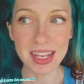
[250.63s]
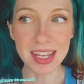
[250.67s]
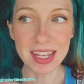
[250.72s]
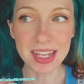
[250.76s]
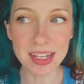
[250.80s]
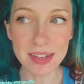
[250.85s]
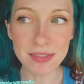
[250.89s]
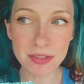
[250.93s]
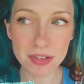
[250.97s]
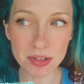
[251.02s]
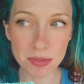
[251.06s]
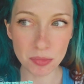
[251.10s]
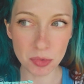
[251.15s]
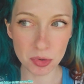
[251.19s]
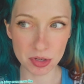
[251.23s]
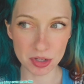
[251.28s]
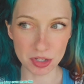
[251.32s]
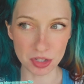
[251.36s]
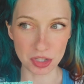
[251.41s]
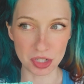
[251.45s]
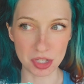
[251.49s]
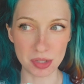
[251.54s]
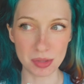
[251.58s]
even
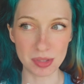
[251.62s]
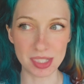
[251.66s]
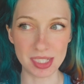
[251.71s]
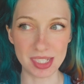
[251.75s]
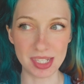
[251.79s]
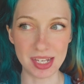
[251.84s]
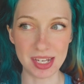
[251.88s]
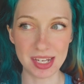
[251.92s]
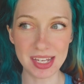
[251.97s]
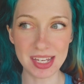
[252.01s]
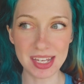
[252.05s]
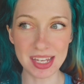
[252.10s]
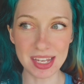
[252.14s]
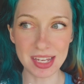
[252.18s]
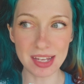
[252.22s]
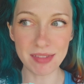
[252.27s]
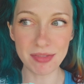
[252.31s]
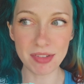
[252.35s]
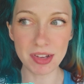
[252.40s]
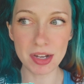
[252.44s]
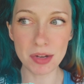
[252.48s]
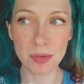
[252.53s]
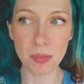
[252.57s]
more juicy,
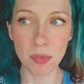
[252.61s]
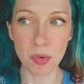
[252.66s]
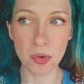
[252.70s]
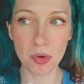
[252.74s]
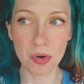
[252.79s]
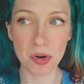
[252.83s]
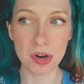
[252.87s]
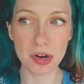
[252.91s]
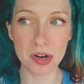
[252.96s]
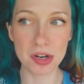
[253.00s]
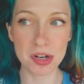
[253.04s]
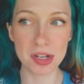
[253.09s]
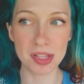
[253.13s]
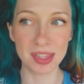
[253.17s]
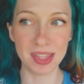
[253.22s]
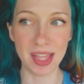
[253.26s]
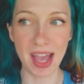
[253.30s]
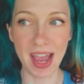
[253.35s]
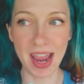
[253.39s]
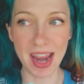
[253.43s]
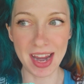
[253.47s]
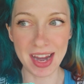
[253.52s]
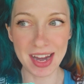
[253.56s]
even more
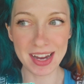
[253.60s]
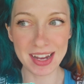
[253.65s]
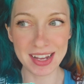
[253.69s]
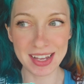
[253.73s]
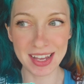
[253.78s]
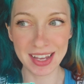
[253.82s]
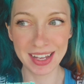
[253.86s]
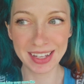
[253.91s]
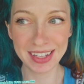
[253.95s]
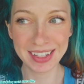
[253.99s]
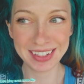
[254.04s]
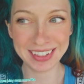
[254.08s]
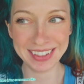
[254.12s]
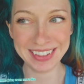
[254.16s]
like